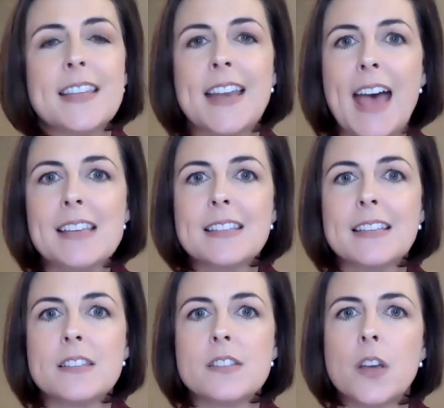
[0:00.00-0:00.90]
in
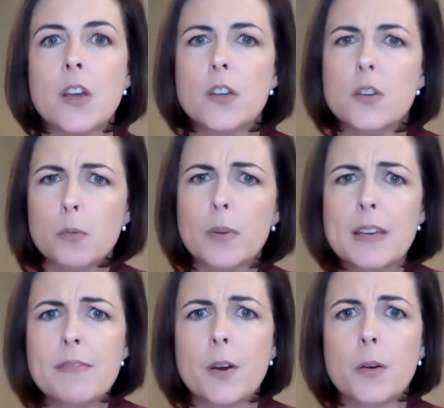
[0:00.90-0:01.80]
essence, you're
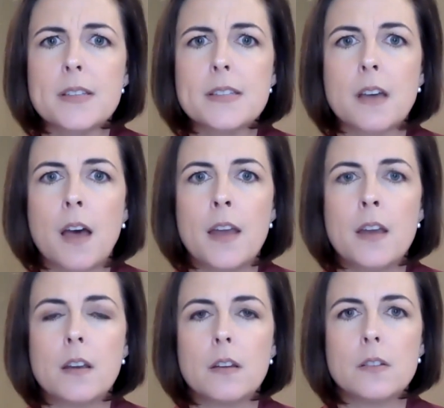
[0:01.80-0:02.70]
really focused
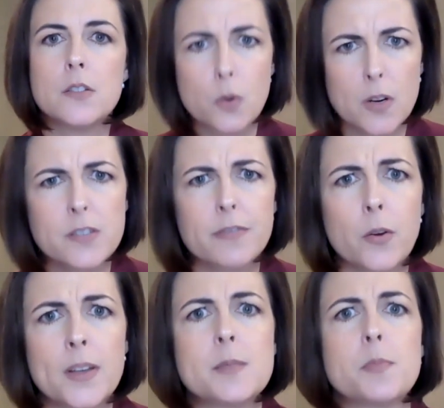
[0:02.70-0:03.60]
on George
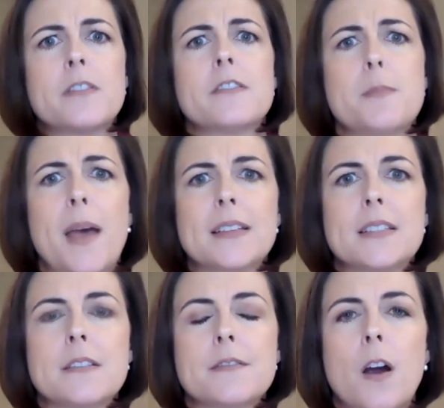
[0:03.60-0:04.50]
Floyd's
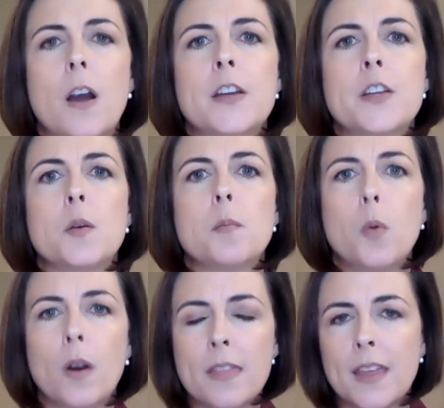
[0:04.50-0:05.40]
perspective, aren't you?
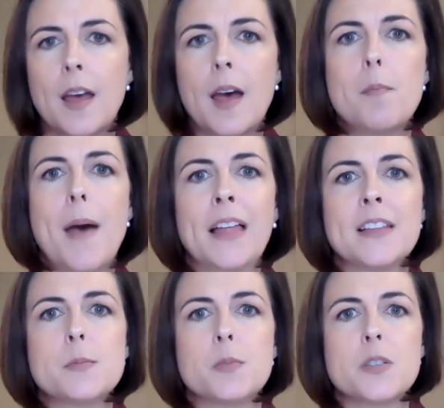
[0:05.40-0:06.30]
More than a
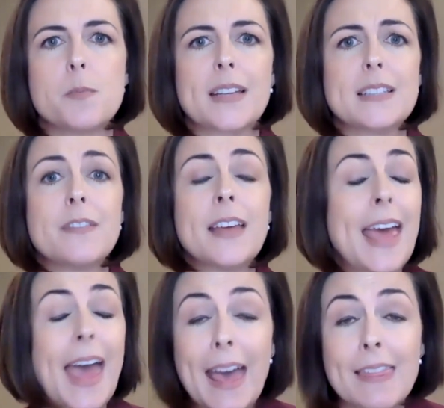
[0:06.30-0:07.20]
balanced perspective.
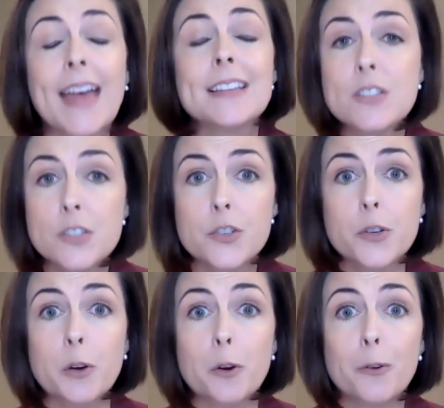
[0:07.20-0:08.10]
And that's
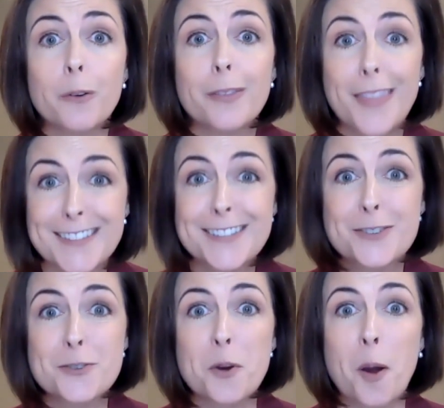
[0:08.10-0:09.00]
true. That's
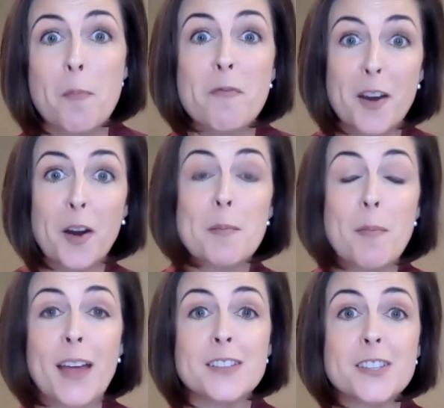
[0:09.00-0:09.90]
true. I'm very
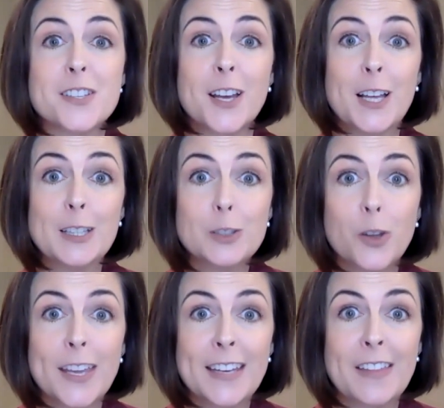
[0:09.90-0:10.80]
much
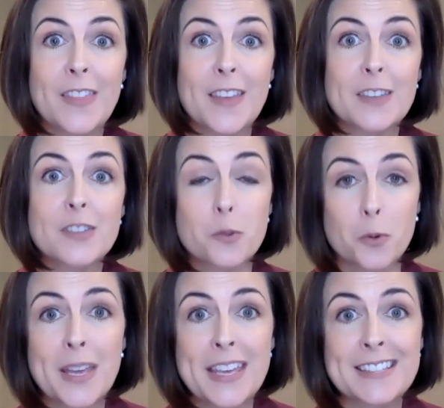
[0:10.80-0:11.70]
looking at this
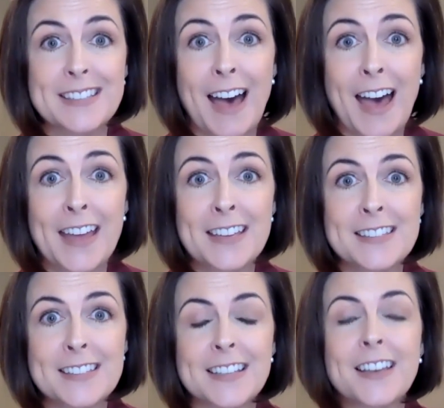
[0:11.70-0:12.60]
through his
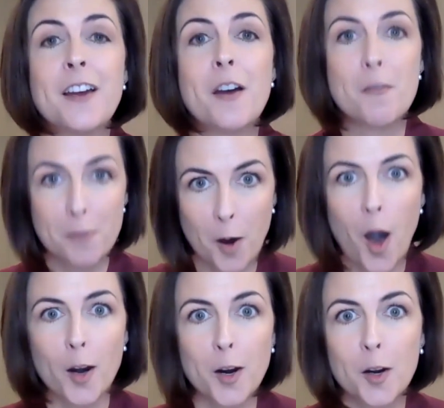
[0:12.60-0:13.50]
eyes for
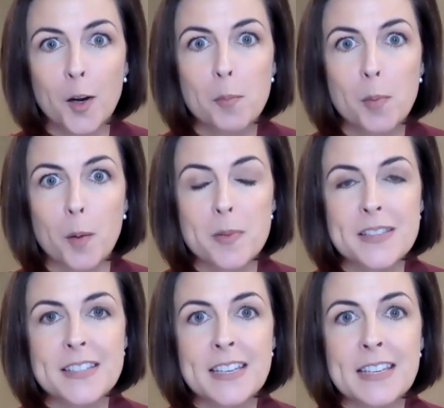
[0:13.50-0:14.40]
our current
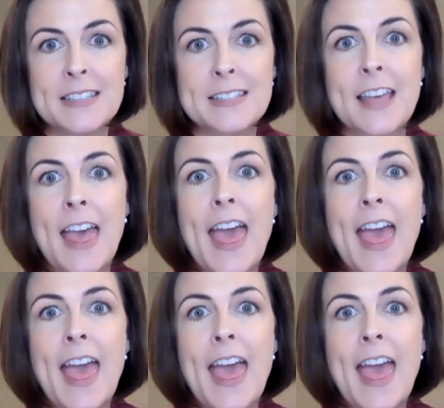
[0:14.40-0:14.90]
purposes.